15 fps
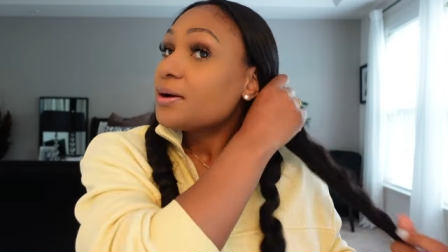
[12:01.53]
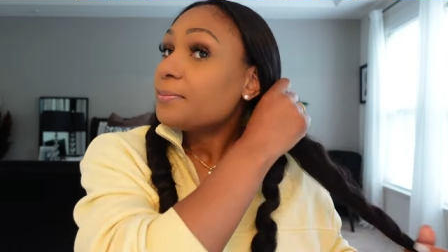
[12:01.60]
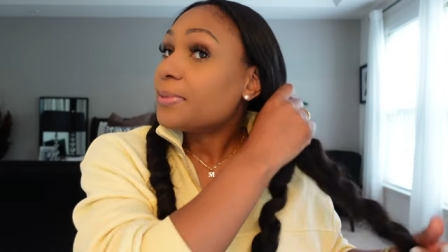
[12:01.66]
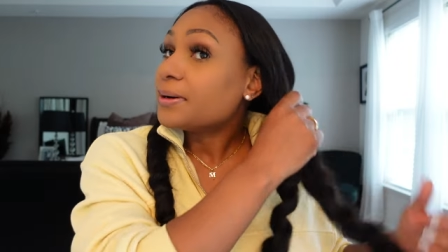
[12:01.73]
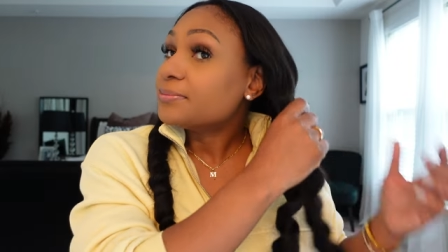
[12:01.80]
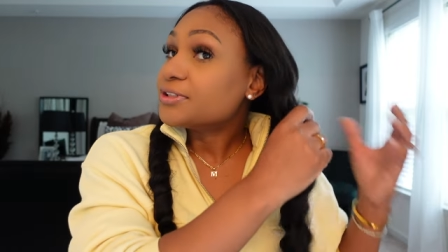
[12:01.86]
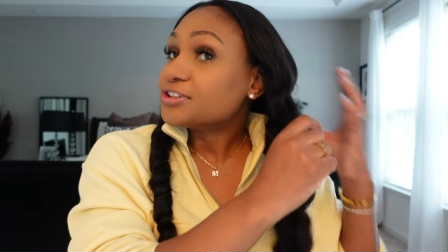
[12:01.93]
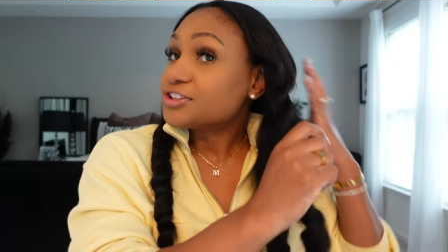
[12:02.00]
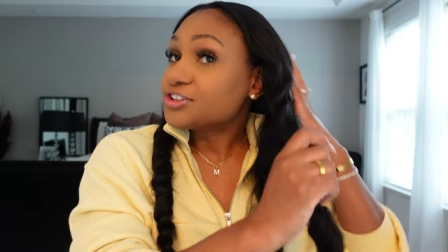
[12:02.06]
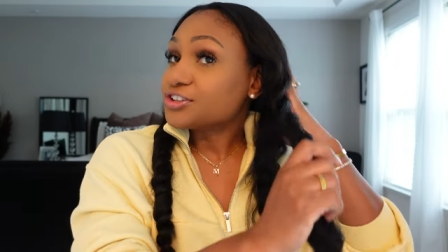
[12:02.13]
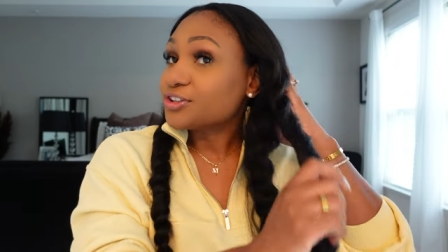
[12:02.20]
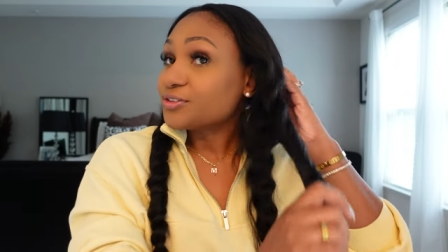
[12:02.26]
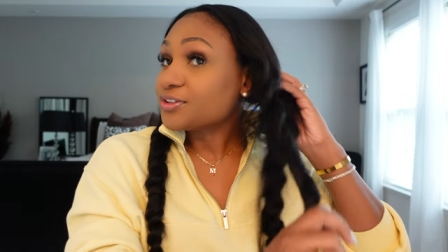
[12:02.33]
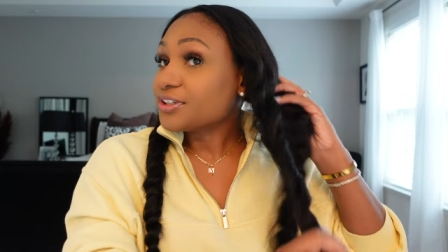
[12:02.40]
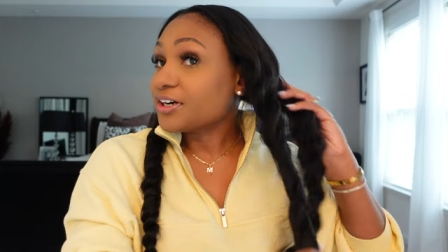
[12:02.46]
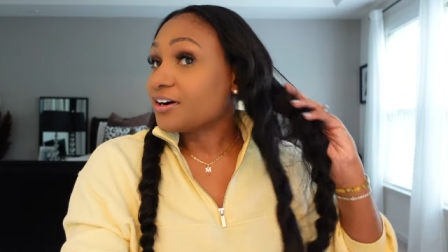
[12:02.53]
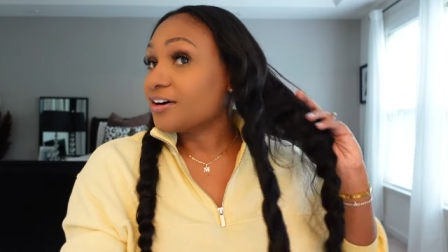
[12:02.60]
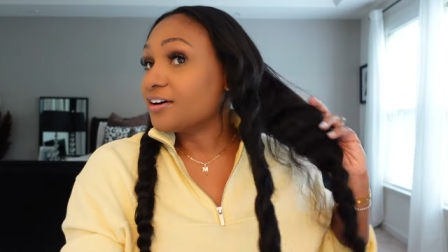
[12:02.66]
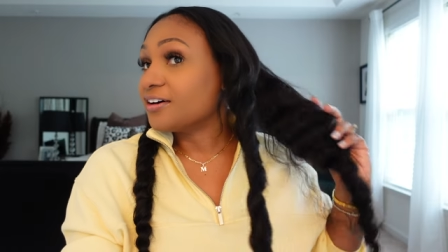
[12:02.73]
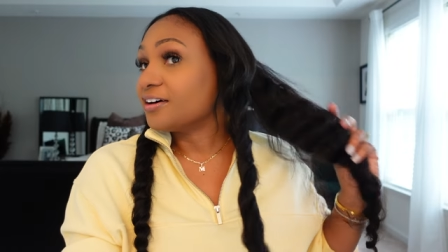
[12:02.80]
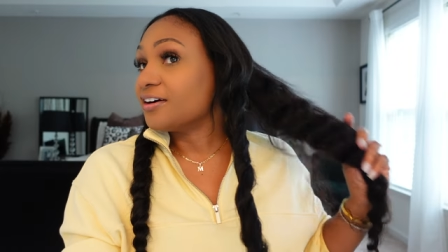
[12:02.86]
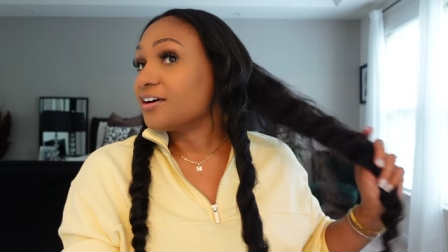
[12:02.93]
I'm going to show
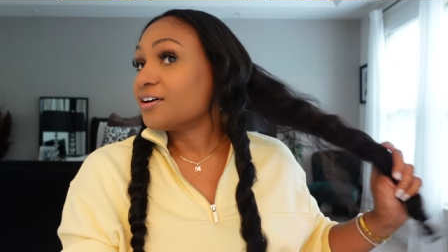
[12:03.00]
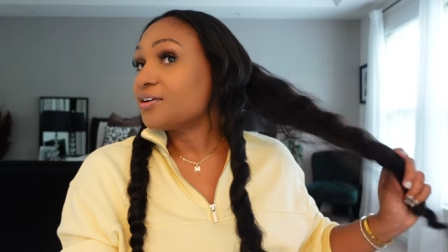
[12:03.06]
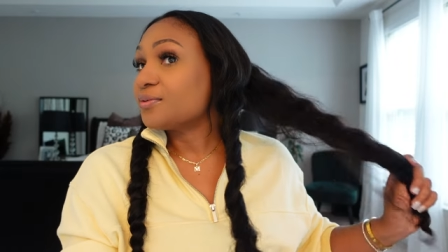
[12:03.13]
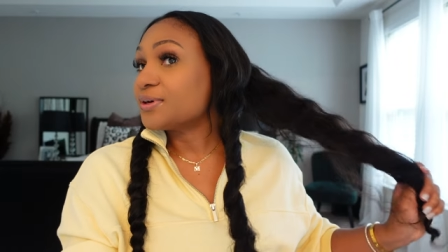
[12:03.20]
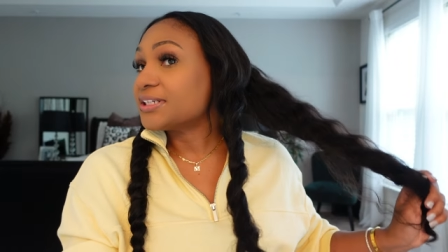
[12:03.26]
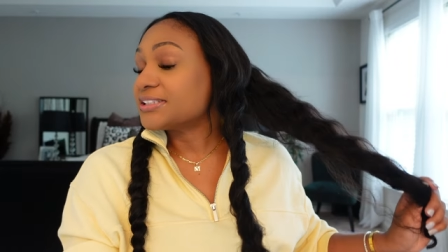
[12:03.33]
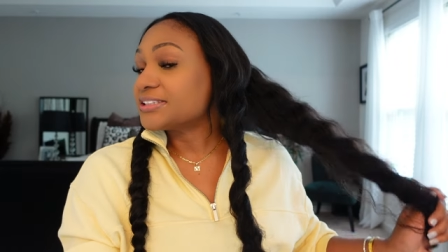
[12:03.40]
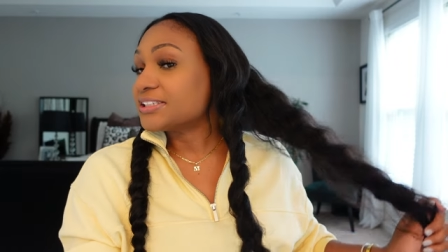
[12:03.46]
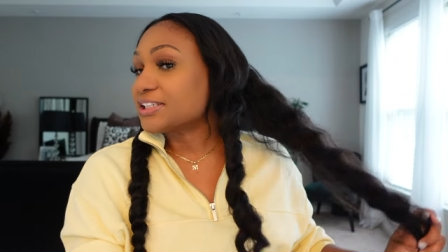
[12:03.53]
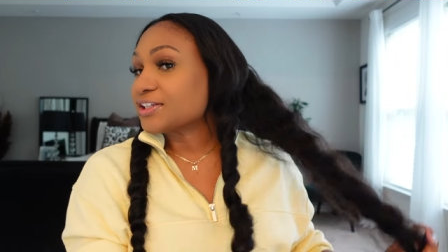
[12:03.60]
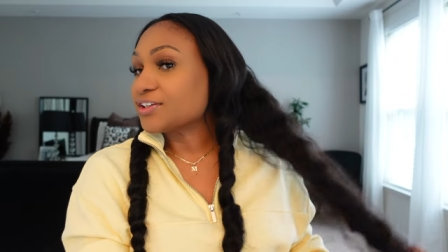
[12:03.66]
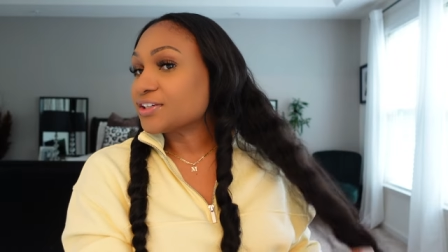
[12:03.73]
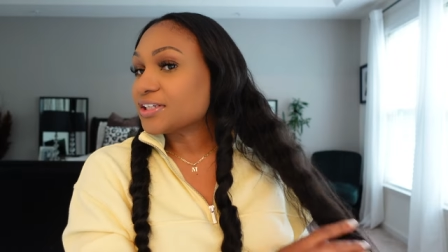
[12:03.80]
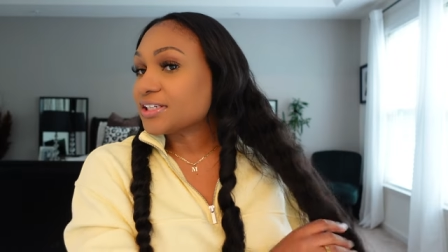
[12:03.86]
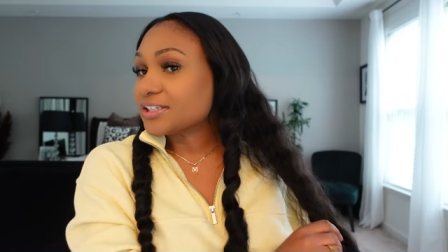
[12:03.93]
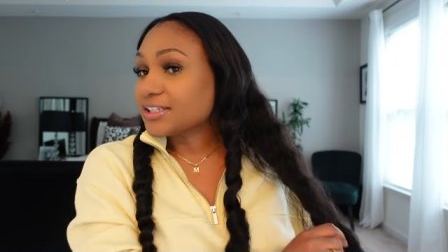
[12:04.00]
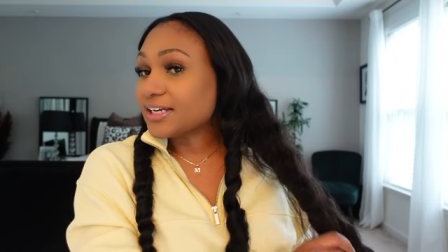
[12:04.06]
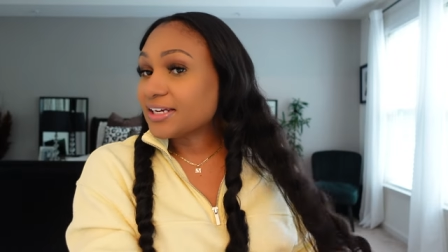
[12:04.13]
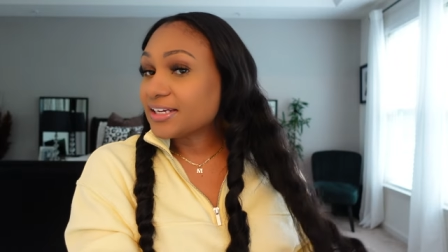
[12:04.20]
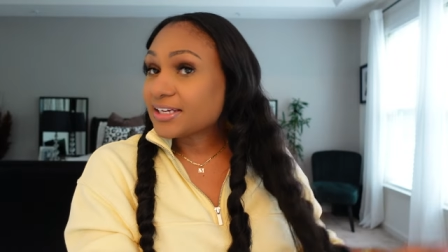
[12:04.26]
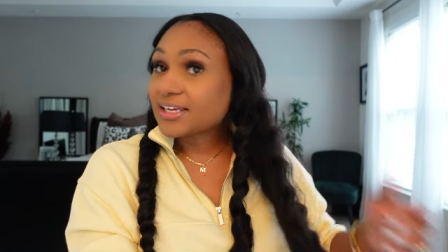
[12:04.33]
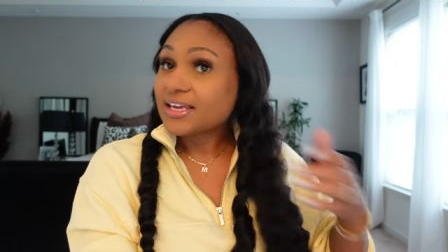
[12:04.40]
y'all what it's looking
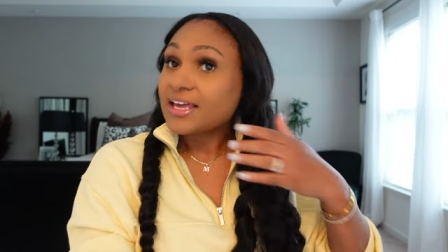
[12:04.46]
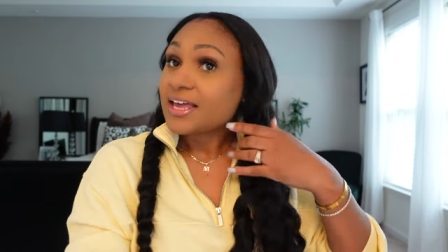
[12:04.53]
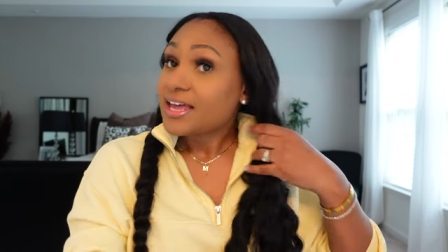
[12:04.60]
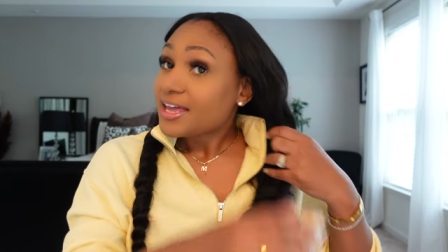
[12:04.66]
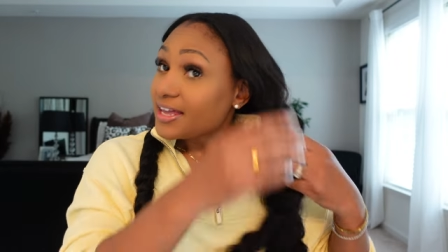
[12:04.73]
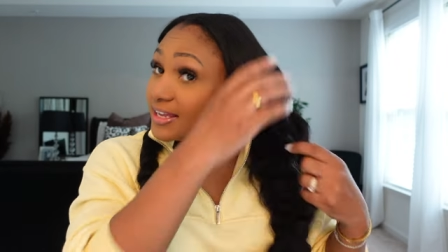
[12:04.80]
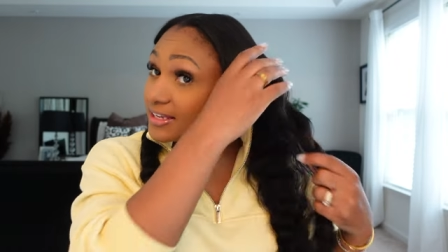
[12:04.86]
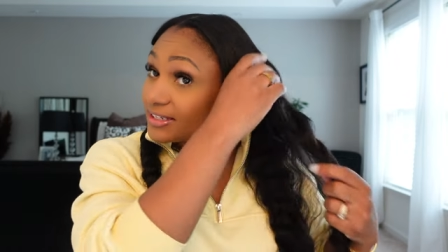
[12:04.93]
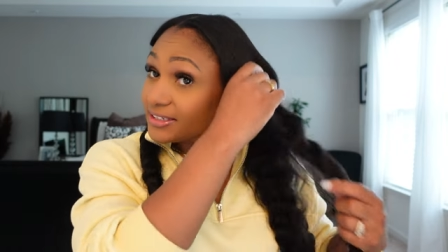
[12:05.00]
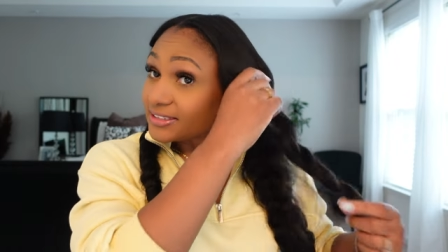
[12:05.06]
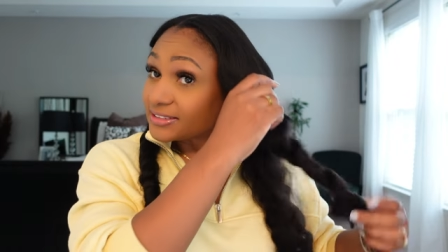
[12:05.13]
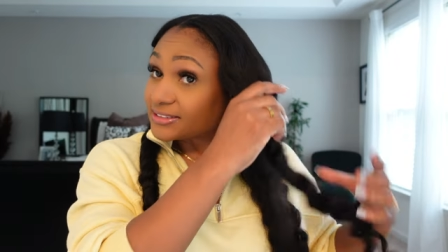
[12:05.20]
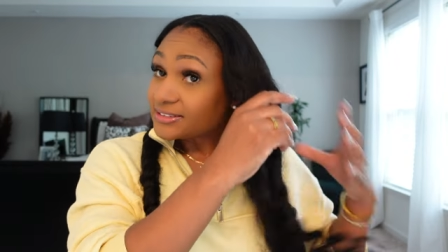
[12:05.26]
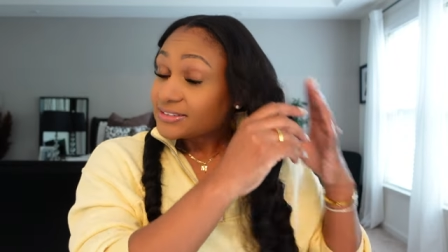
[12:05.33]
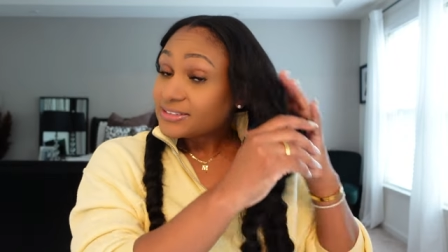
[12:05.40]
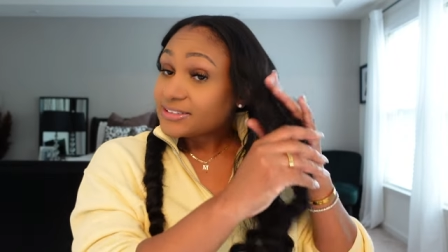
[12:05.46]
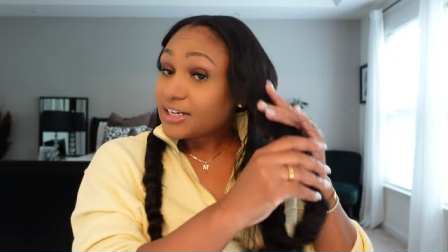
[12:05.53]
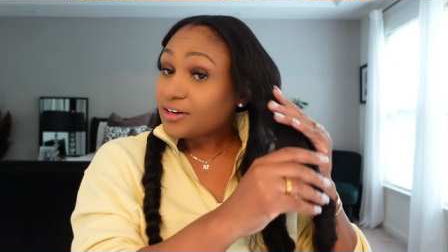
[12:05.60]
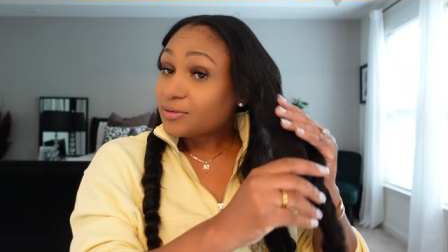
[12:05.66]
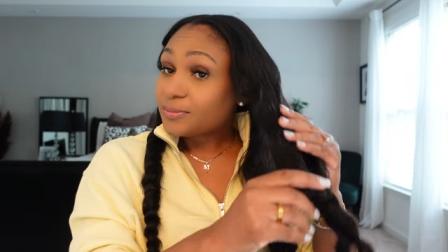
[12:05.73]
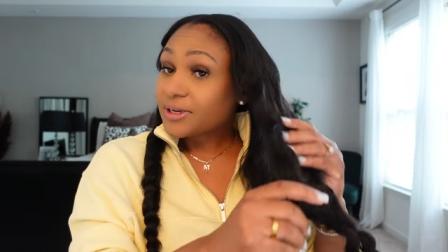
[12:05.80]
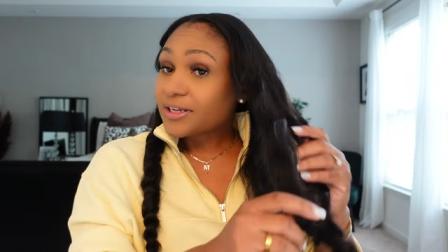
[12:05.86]
like and
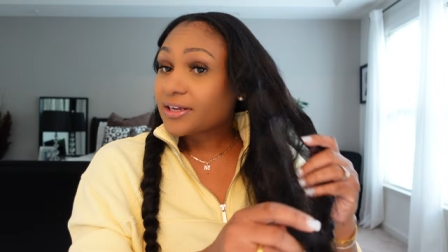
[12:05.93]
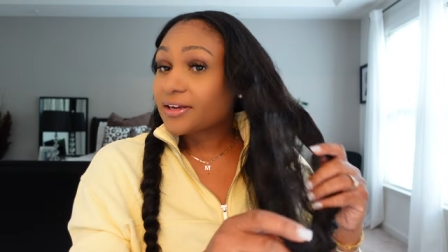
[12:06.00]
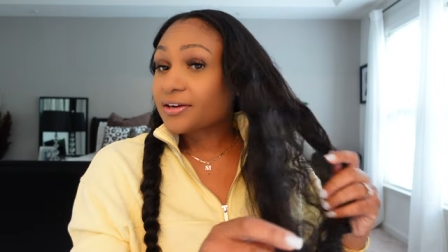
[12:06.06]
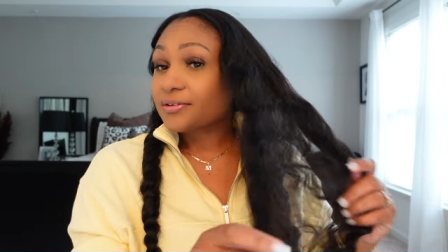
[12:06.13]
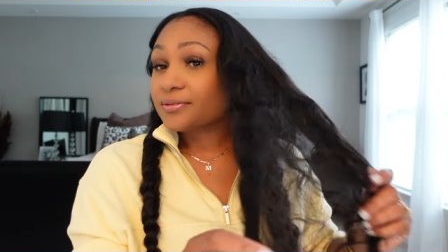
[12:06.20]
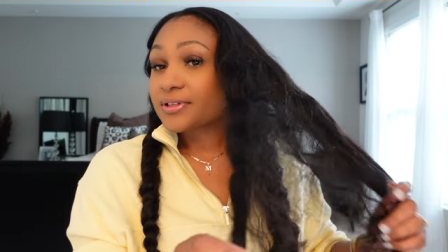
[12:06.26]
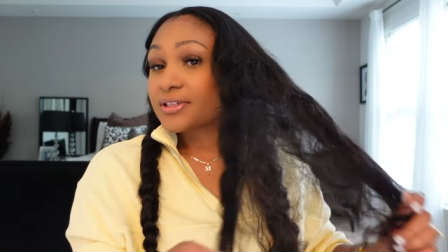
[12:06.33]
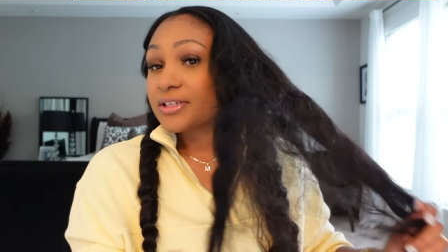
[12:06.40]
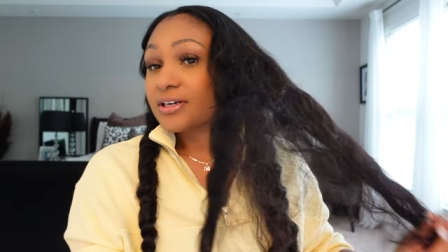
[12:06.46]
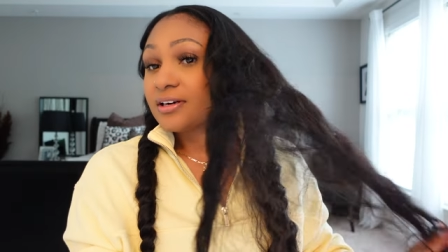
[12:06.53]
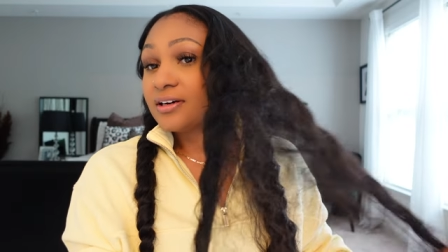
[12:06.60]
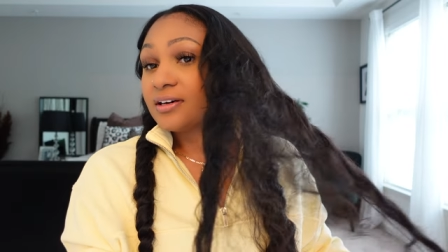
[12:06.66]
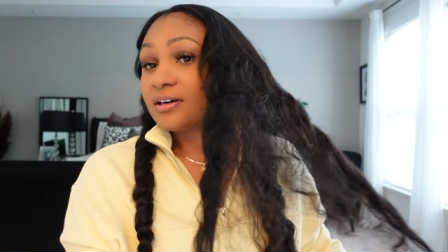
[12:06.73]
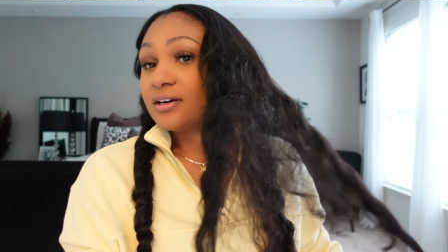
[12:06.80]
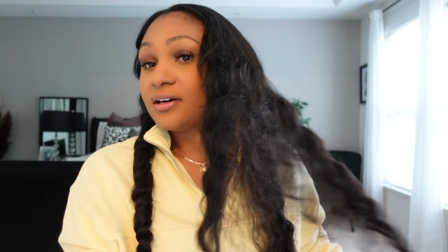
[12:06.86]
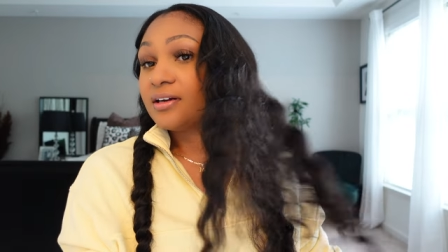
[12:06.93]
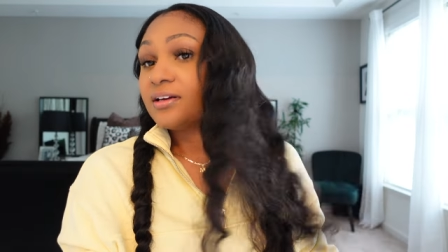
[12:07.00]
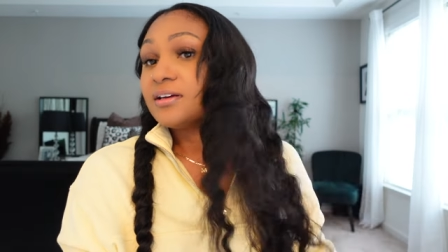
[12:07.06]
style my hair with y'all.